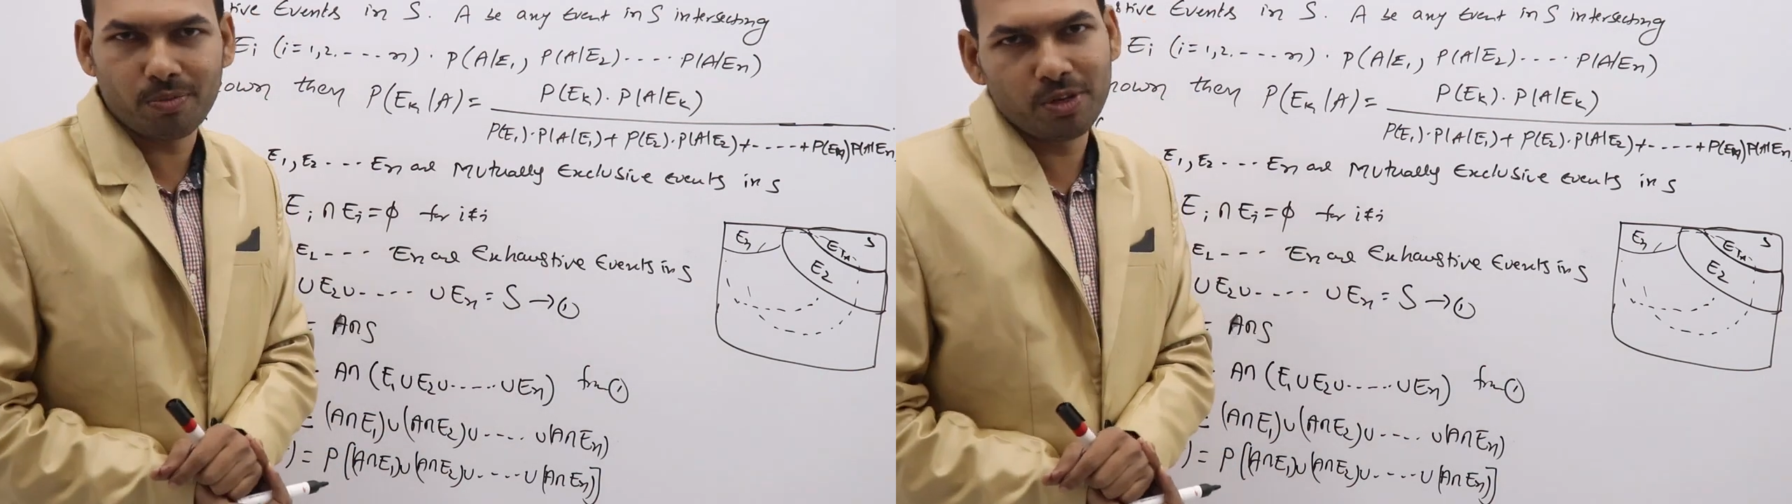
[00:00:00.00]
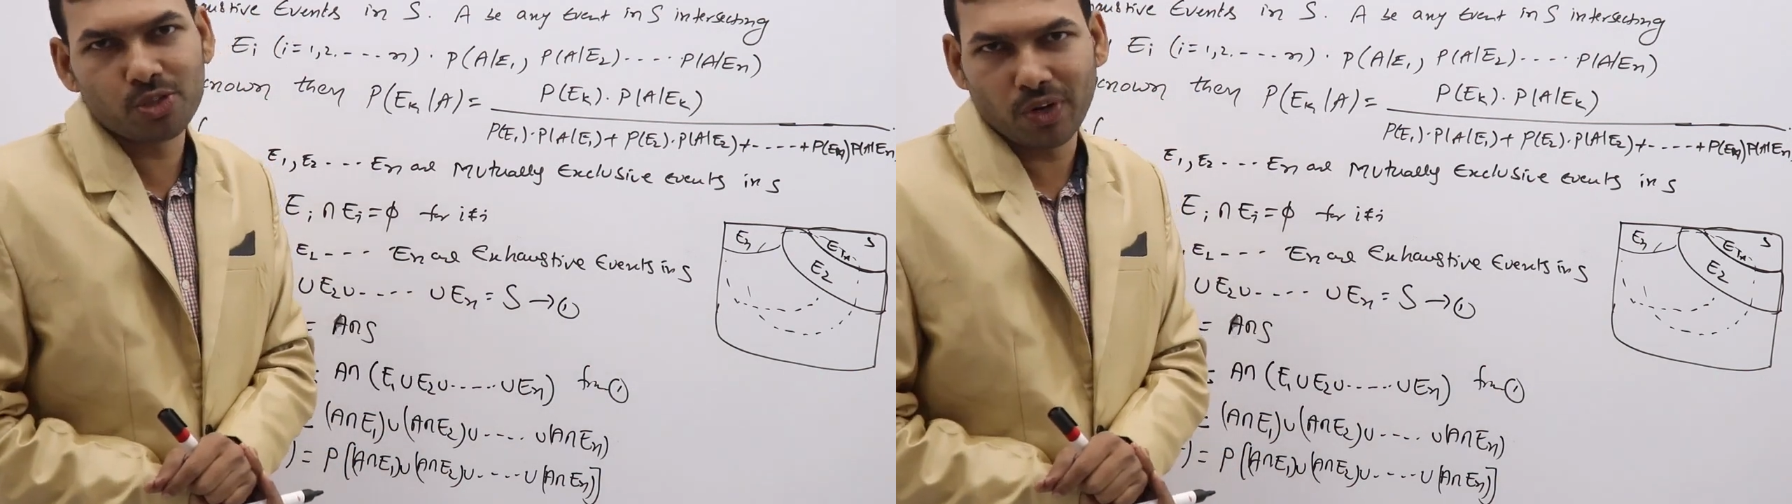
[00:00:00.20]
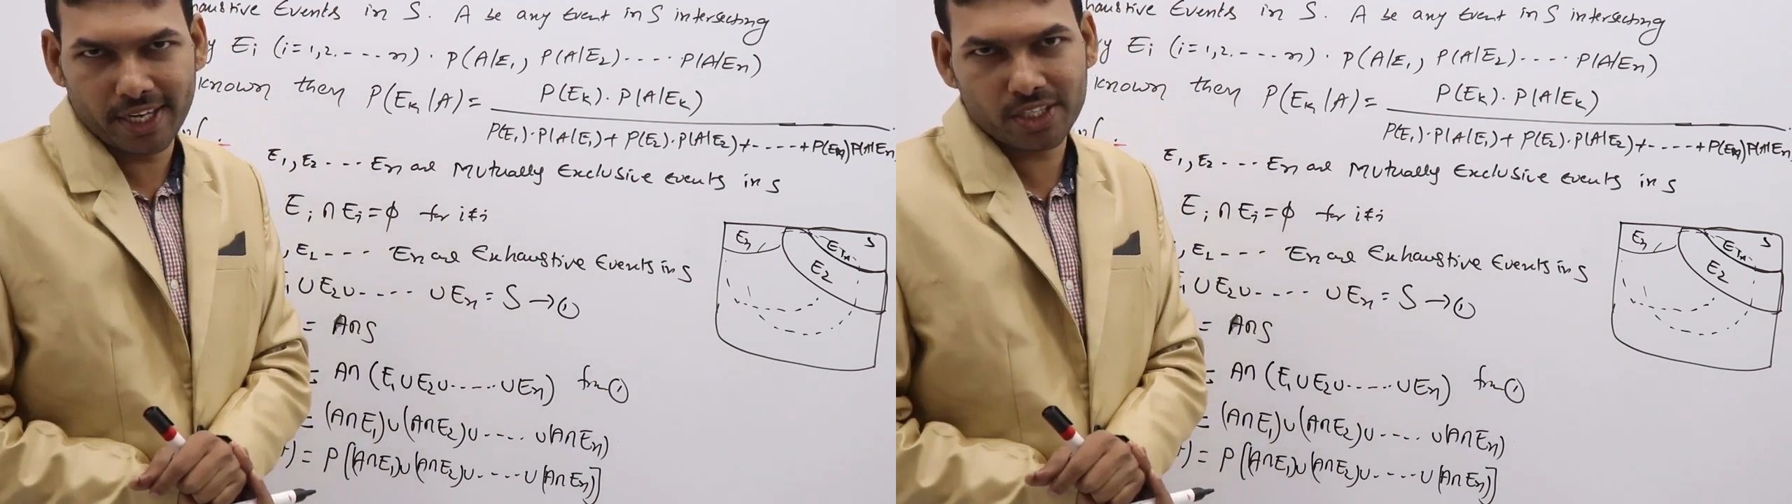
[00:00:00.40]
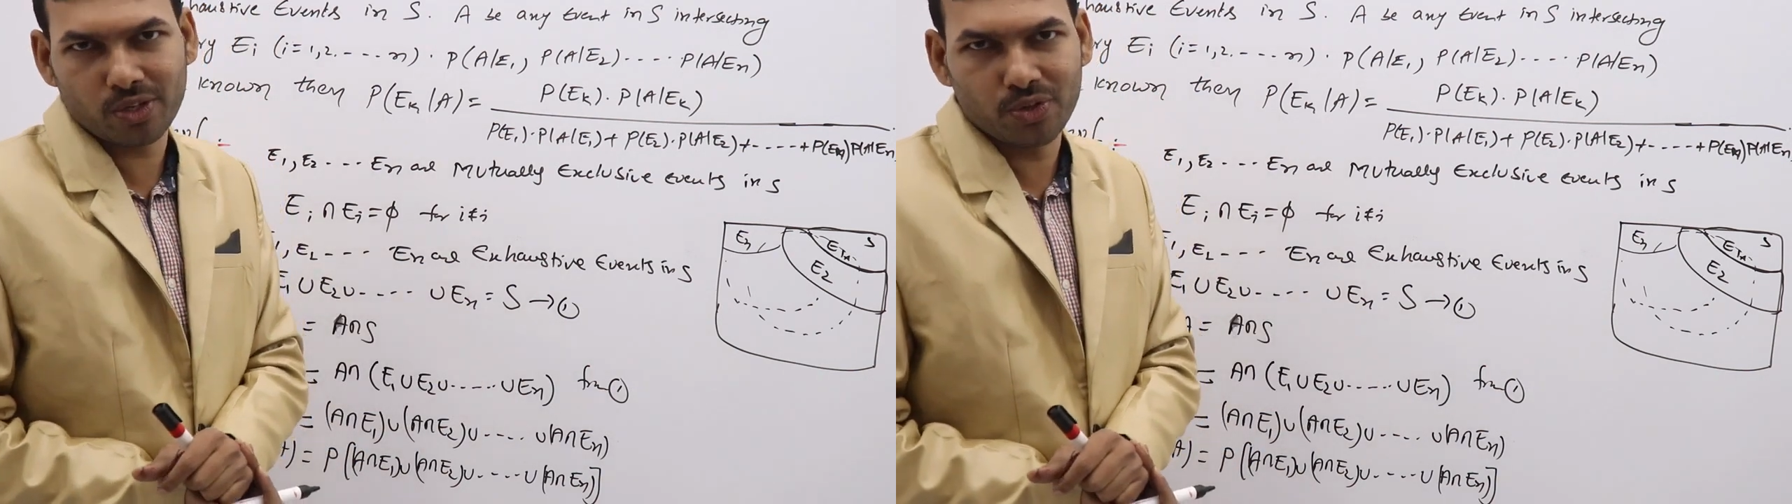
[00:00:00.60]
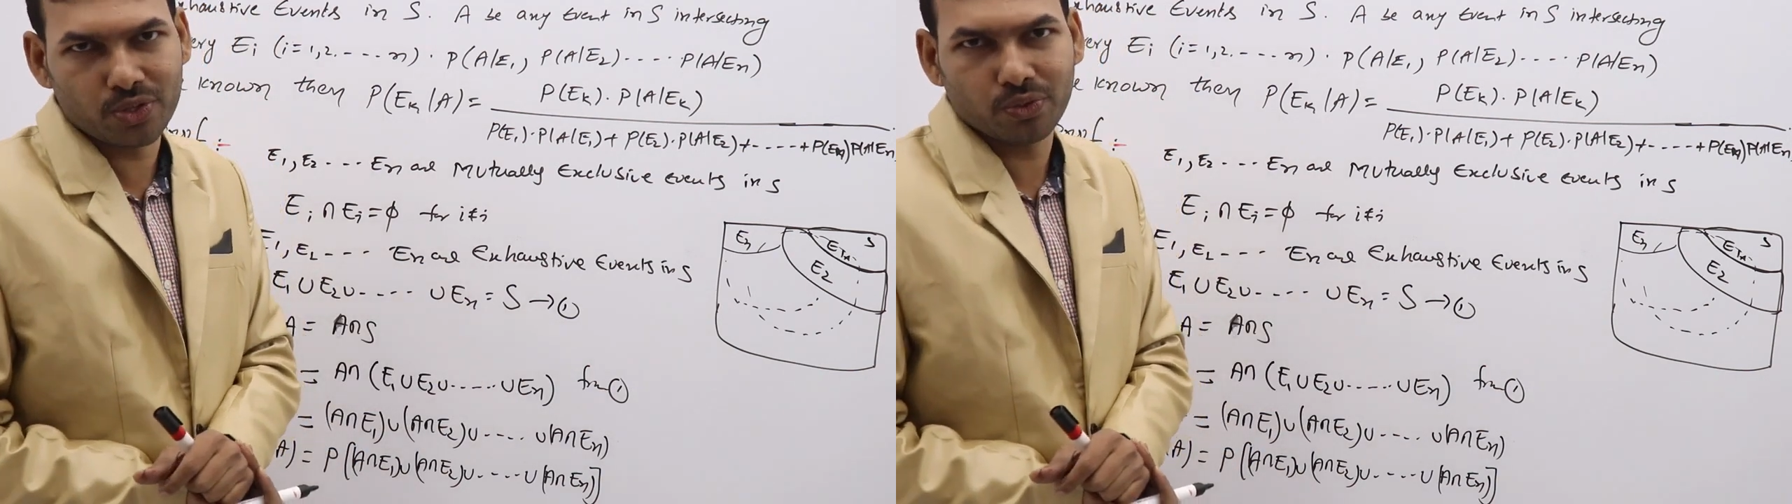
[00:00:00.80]
mutually
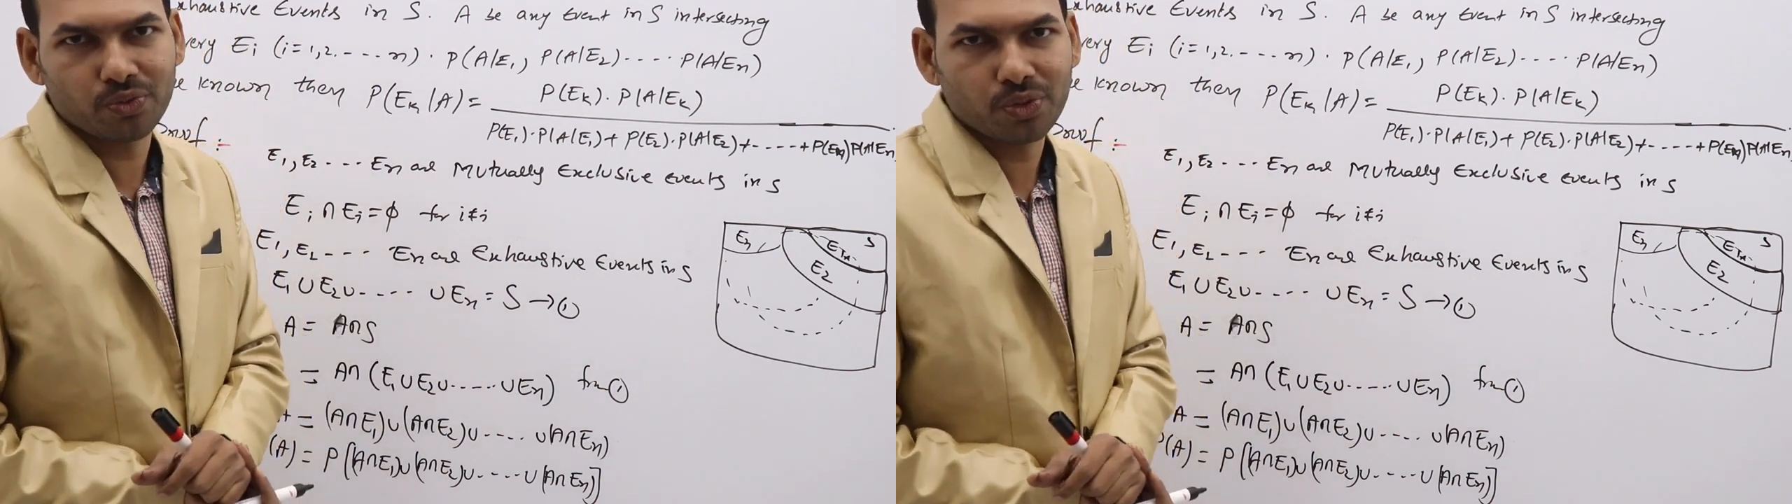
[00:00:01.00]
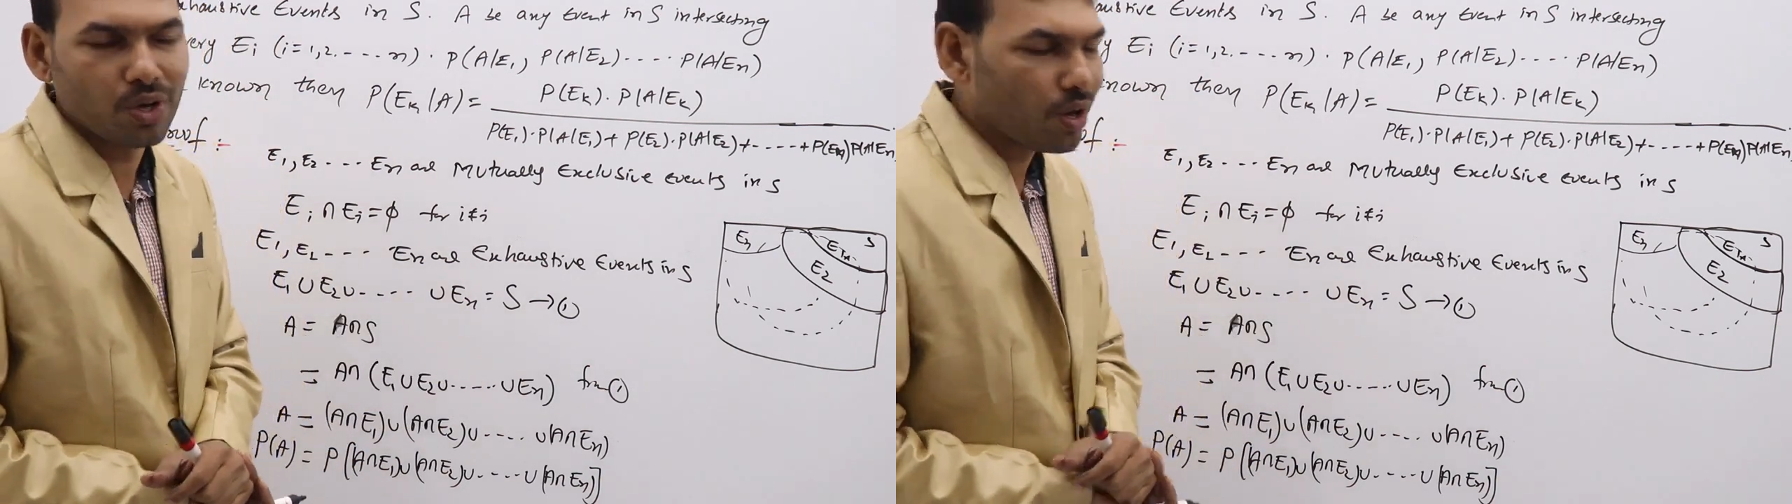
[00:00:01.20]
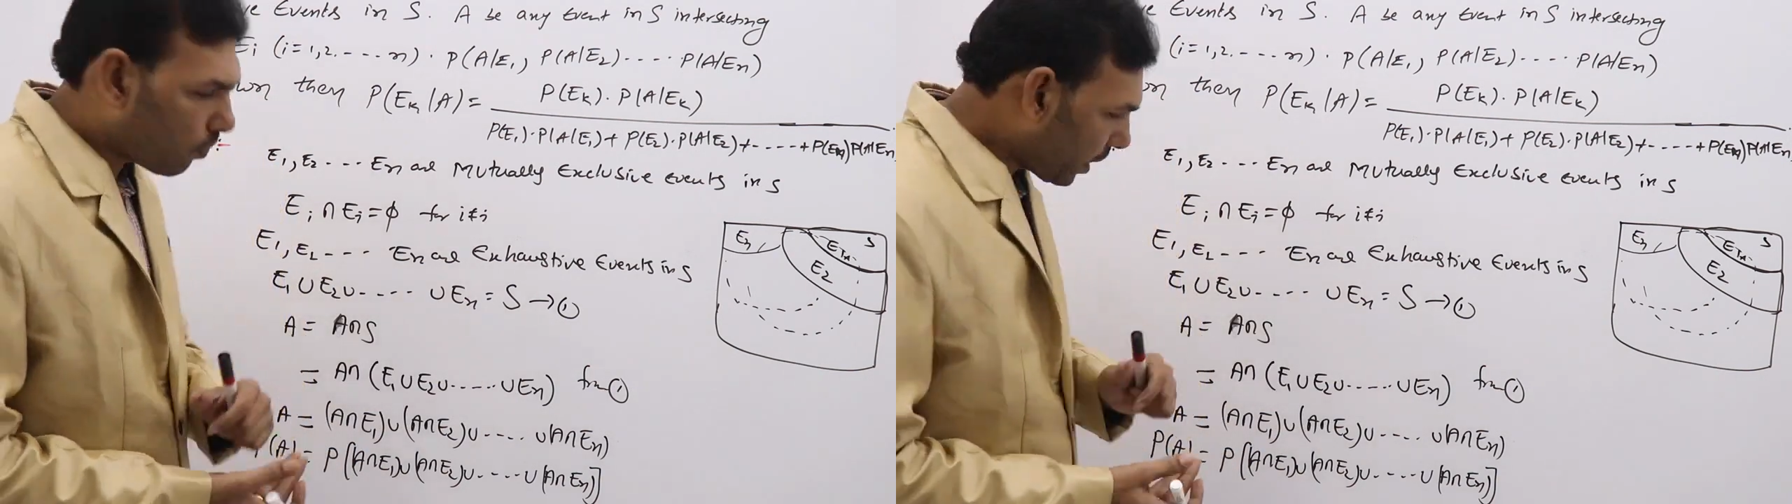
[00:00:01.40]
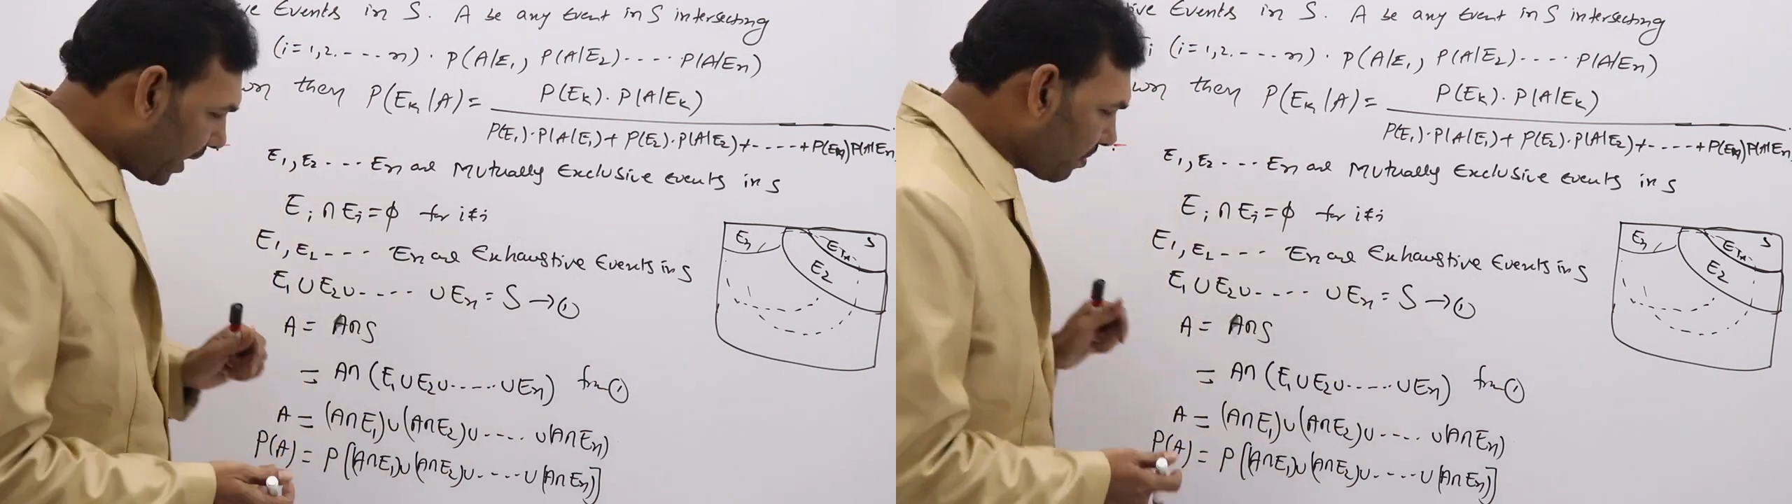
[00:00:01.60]
exclusive. What I am